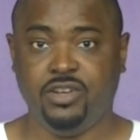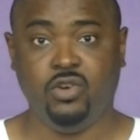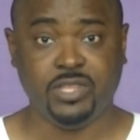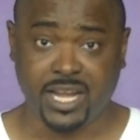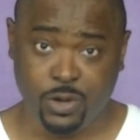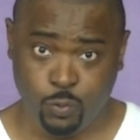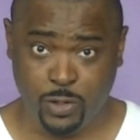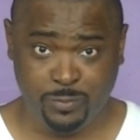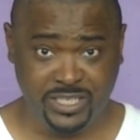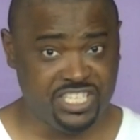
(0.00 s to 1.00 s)
know that I
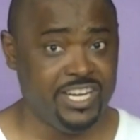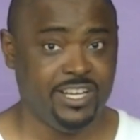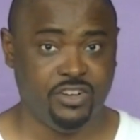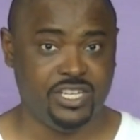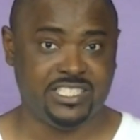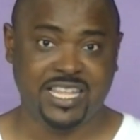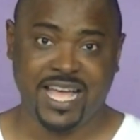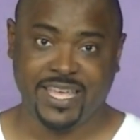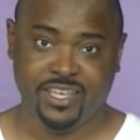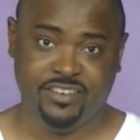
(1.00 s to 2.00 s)
will be cheating on this
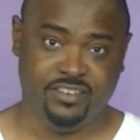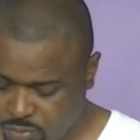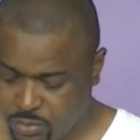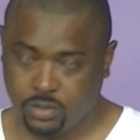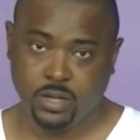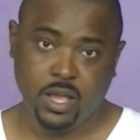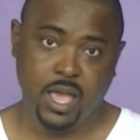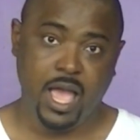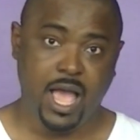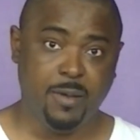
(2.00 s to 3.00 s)
diet.
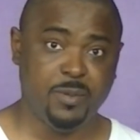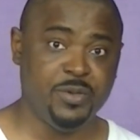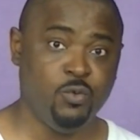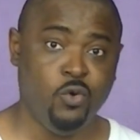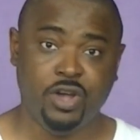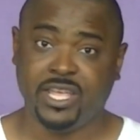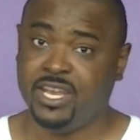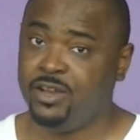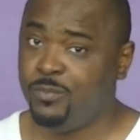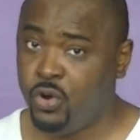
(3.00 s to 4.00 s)
I'ma be walking
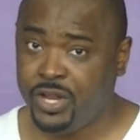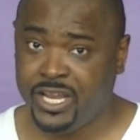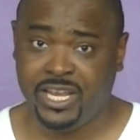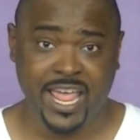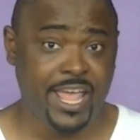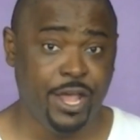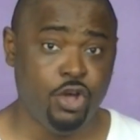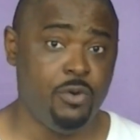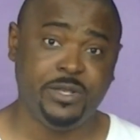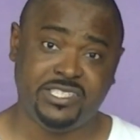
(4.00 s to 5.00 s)
in the morning and
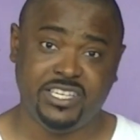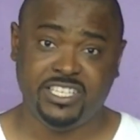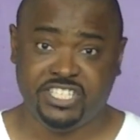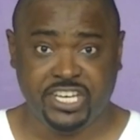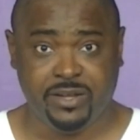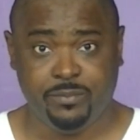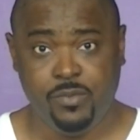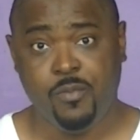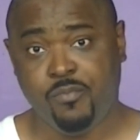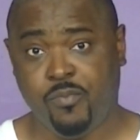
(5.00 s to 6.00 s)
going to the gym.
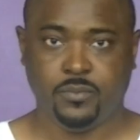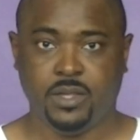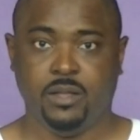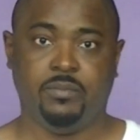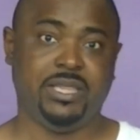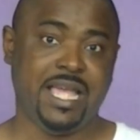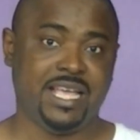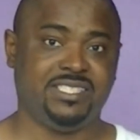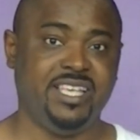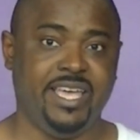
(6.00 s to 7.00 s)
But like
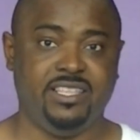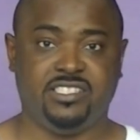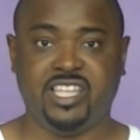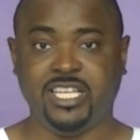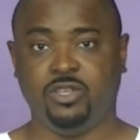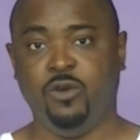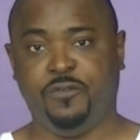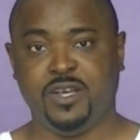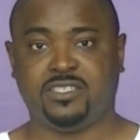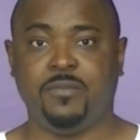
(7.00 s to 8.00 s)
I said, stay tuned
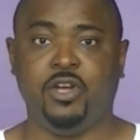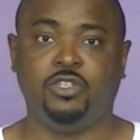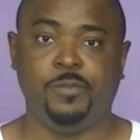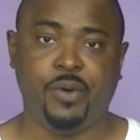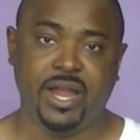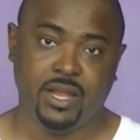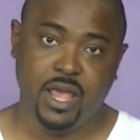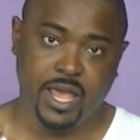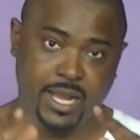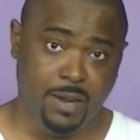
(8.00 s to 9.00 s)
for this commercial break,
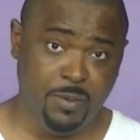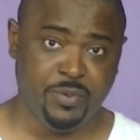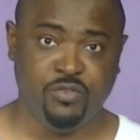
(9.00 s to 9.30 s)
and I'ma be